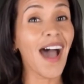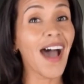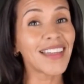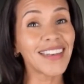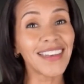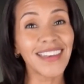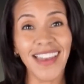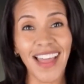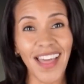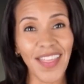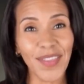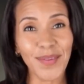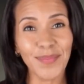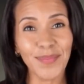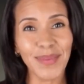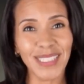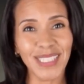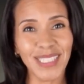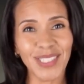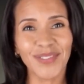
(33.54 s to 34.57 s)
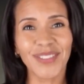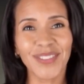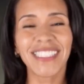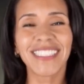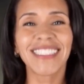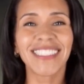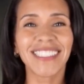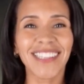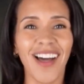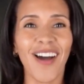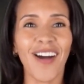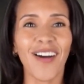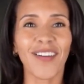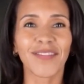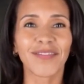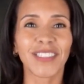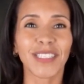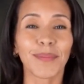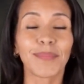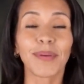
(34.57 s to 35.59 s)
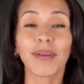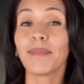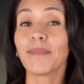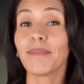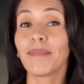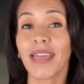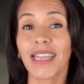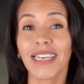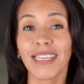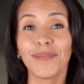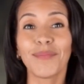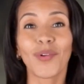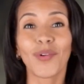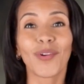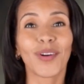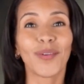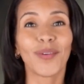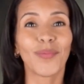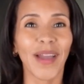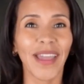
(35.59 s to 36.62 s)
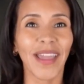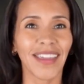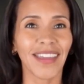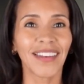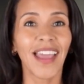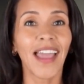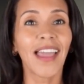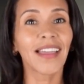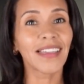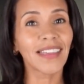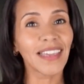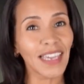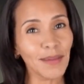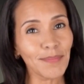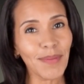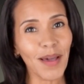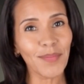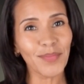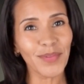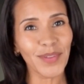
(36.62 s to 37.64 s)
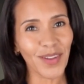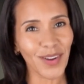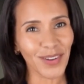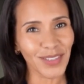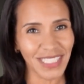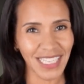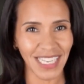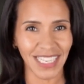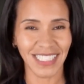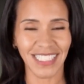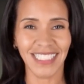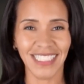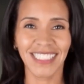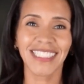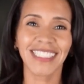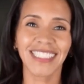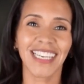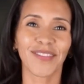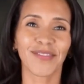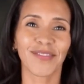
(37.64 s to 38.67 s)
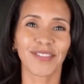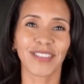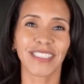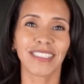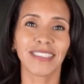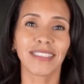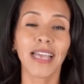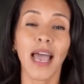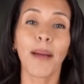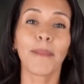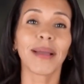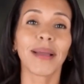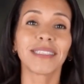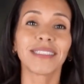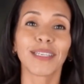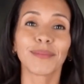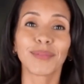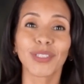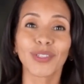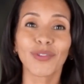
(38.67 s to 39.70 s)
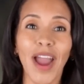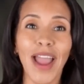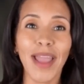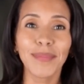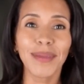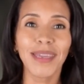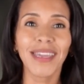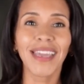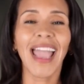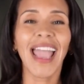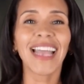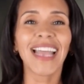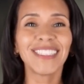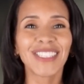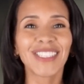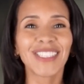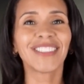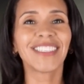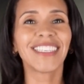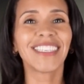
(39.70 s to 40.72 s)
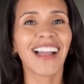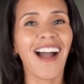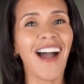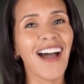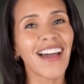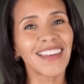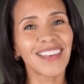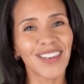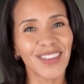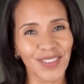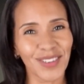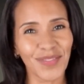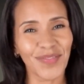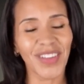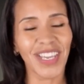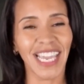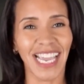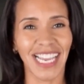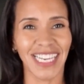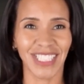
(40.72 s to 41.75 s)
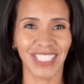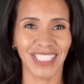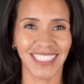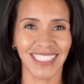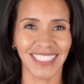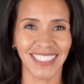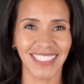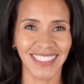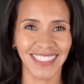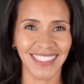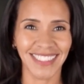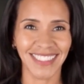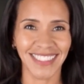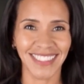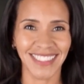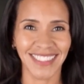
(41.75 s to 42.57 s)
Another mystery solved, but many more await. Keep up with our daily discoveries by subscribing and turning on notifications.